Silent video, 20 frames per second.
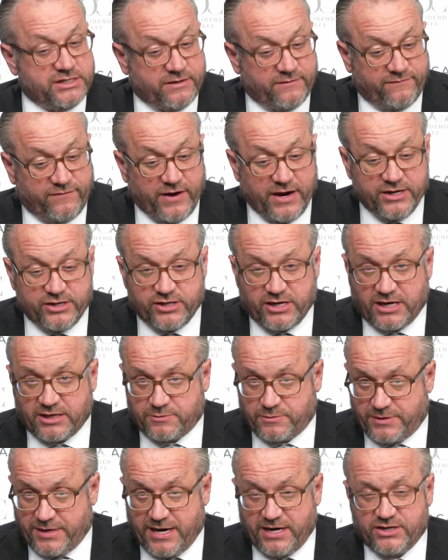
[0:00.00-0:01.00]
and inflation
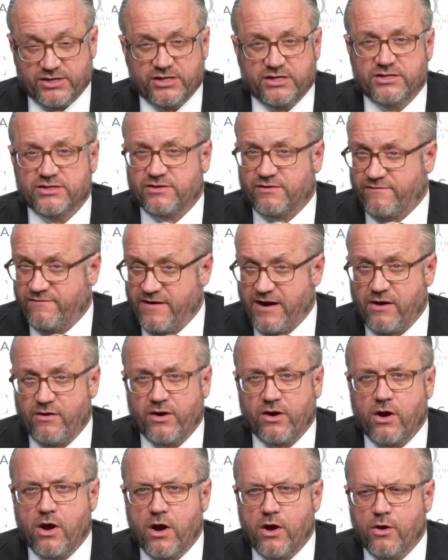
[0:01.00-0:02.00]
expectations are
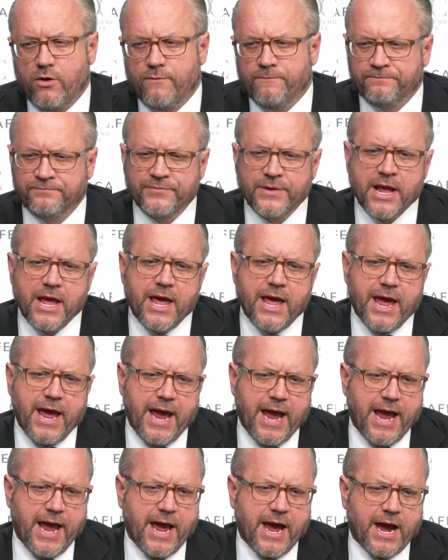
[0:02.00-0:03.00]
very low,
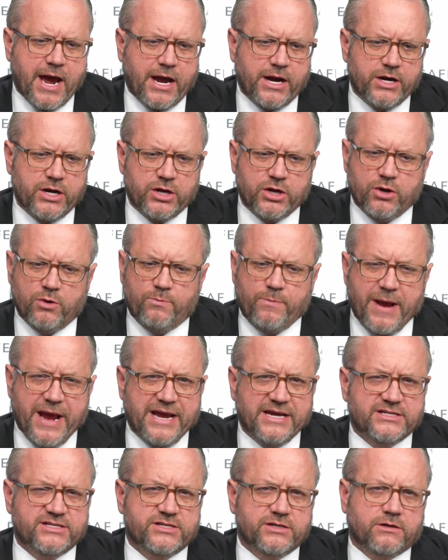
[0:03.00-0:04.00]
and you're
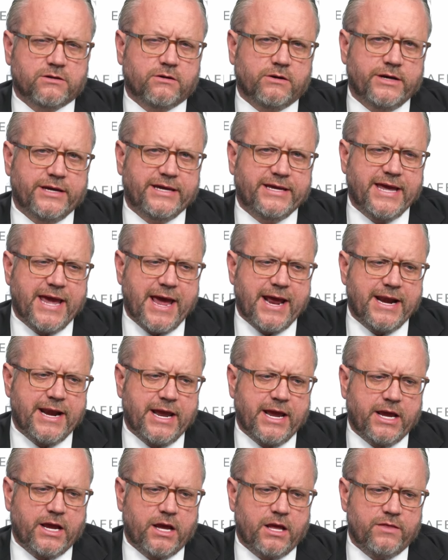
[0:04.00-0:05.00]
basically
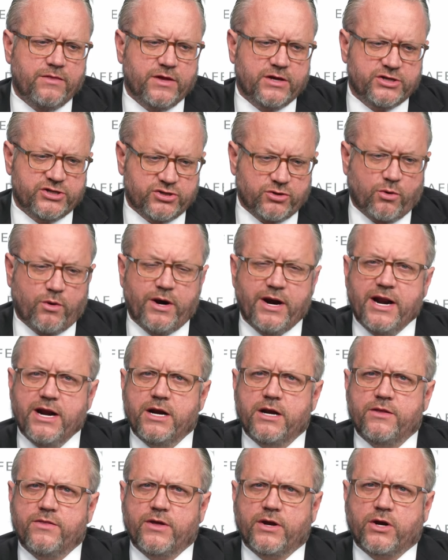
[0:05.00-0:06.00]
getting the short
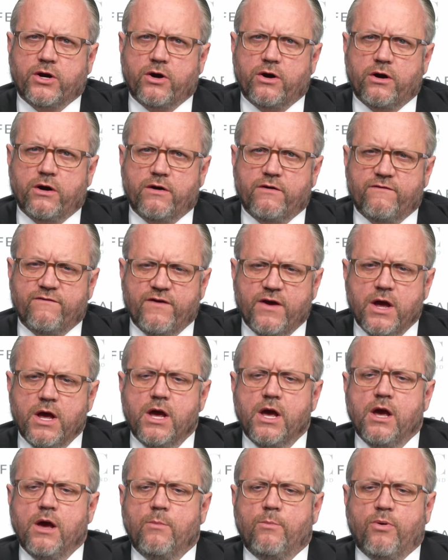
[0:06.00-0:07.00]
end of the curve
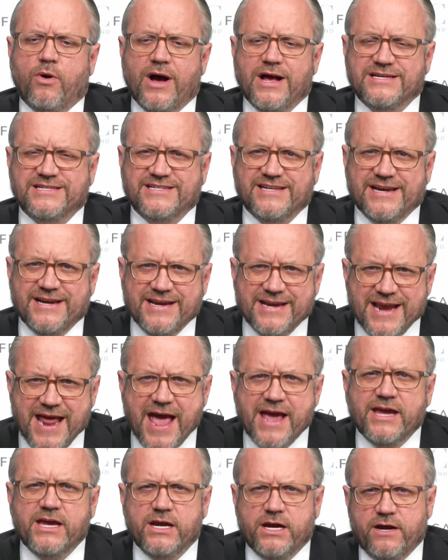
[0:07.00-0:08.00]
plus a
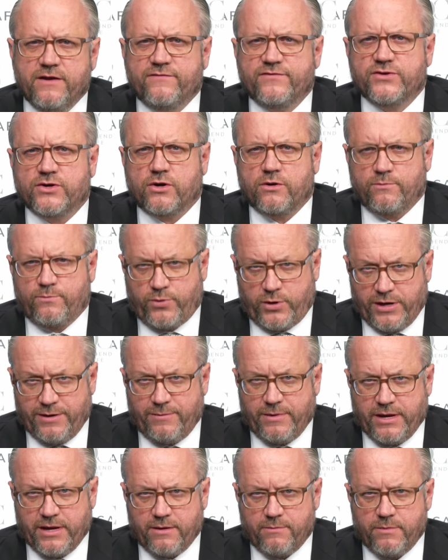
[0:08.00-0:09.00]
negative term
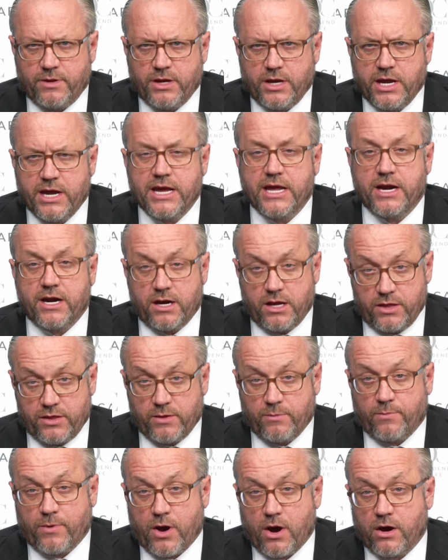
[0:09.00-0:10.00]
premium in
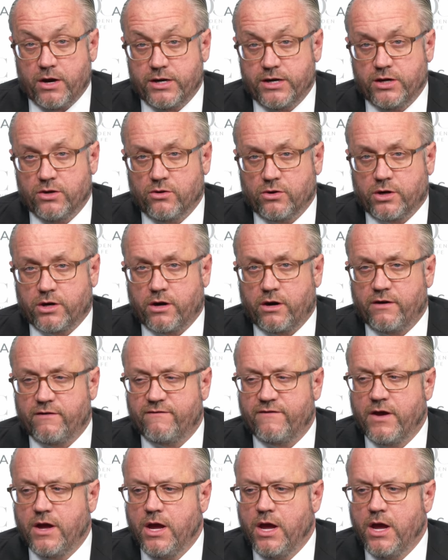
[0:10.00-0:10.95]
the bond yield curve.